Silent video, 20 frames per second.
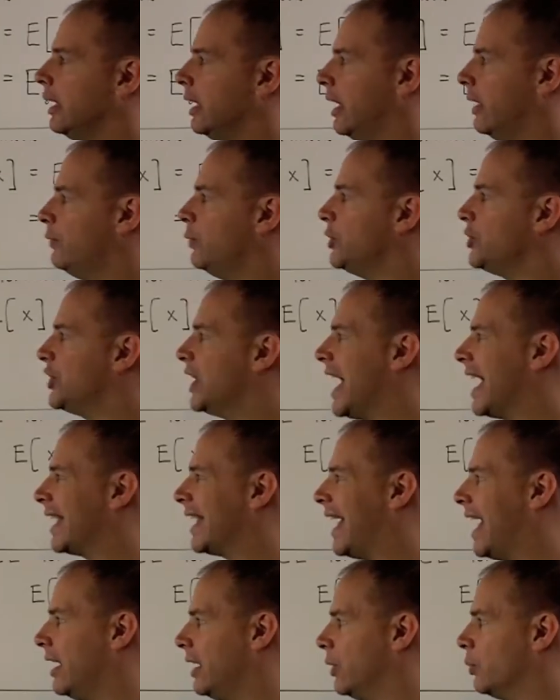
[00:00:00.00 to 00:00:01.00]
If we
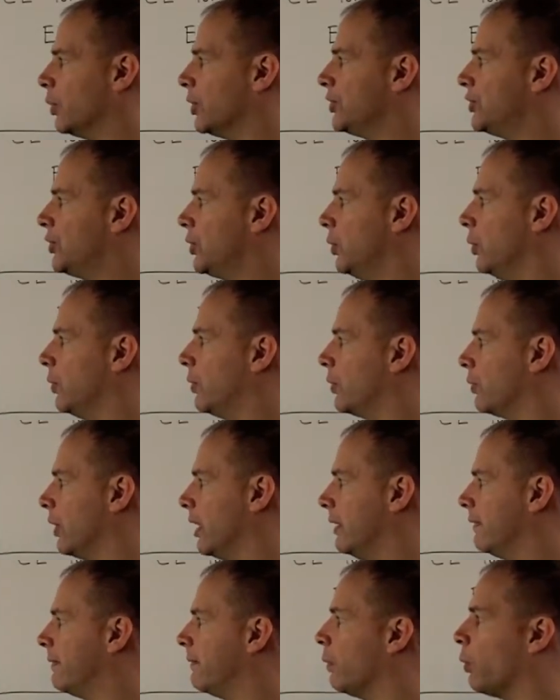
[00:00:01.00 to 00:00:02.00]
check n equal to two,
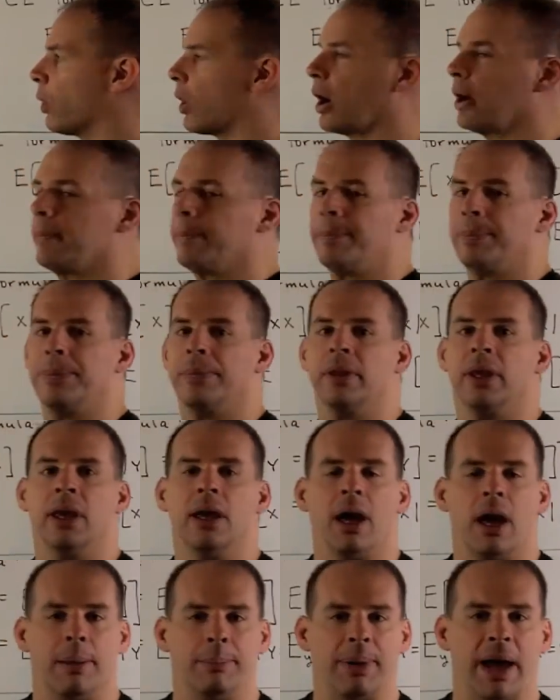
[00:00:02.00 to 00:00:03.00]
three, and four,
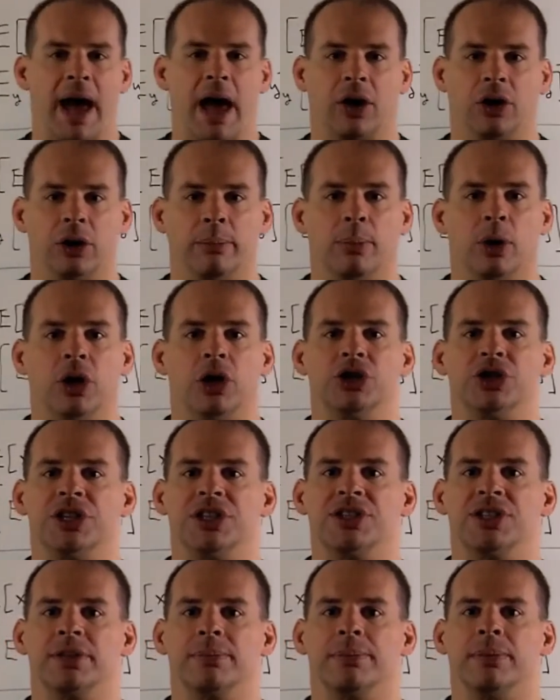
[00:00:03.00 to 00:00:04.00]
a pattern
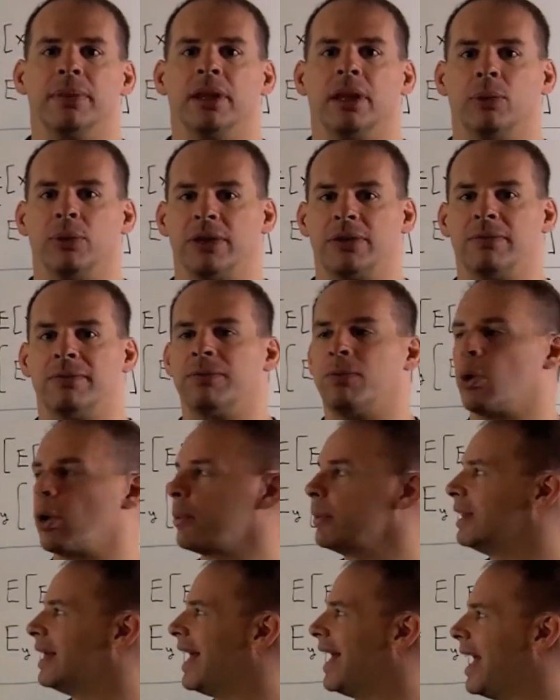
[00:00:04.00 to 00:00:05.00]
emerges. We'll get the
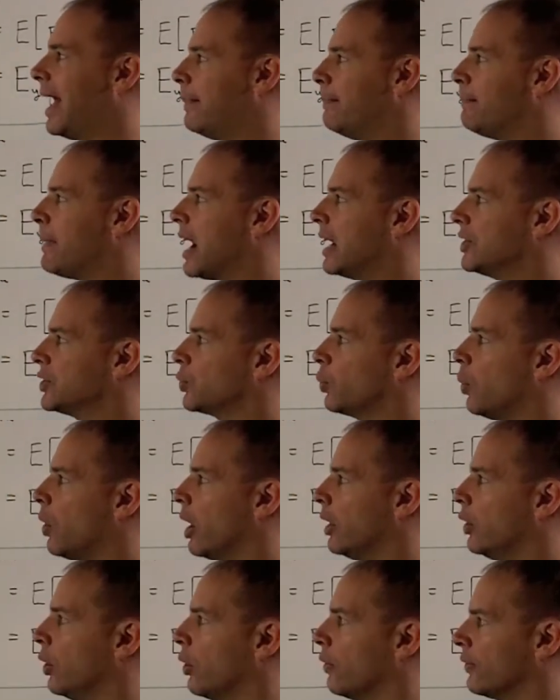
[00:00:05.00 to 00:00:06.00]
formula n minus
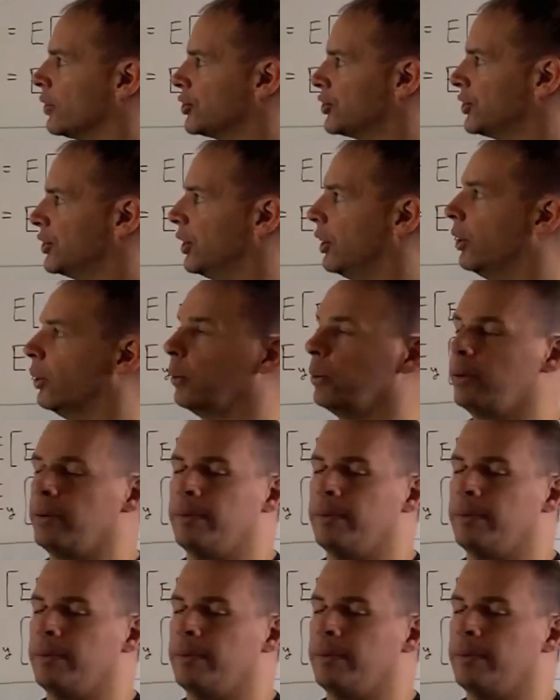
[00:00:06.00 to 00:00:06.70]
one over two.